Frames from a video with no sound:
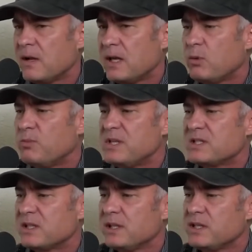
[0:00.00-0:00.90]
it would be
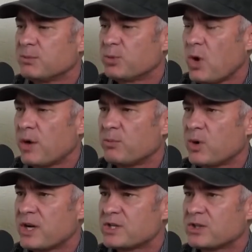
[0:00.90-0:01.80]
silly to broad
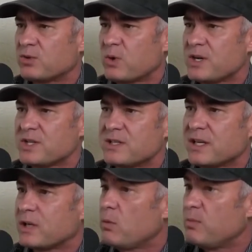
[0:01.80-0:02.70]
brush the Russians
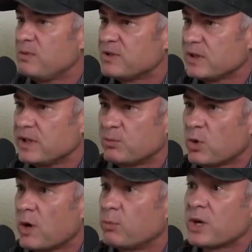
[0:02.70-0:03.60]
like it would be silly to
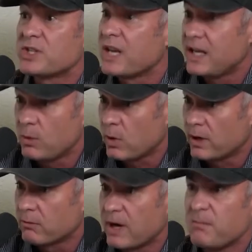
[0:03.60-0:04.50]
broad brush
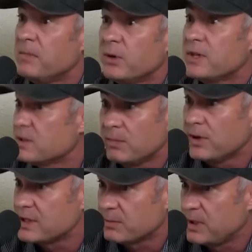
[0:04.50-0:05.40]
anyone, right? Millions and
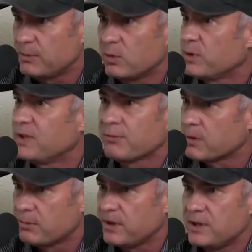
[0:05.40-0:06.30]
millions of people with
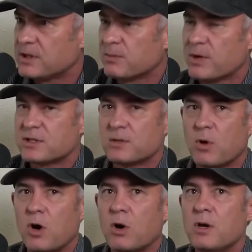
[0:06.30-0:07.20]
different opinions amongst them
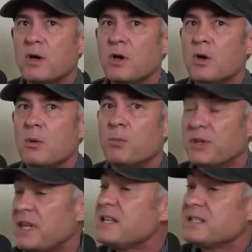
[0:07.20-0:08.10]
all. But they